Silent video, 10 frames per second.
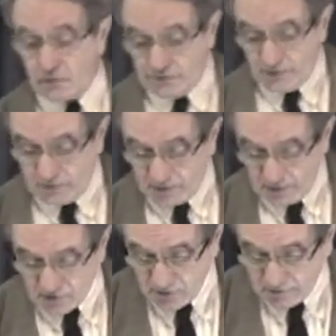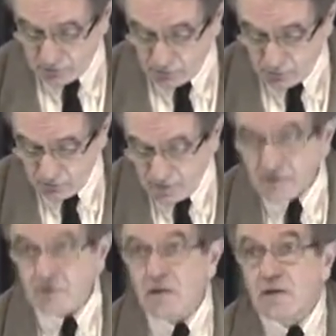for the invitation, and to the
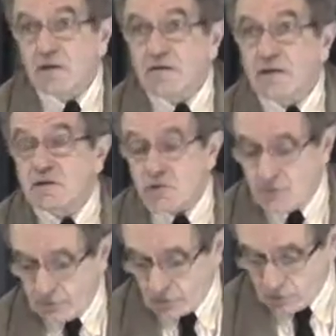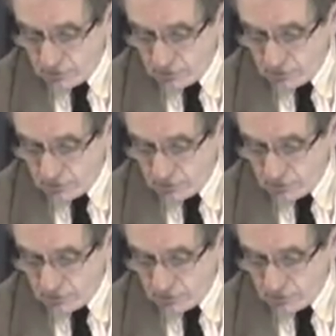Centre for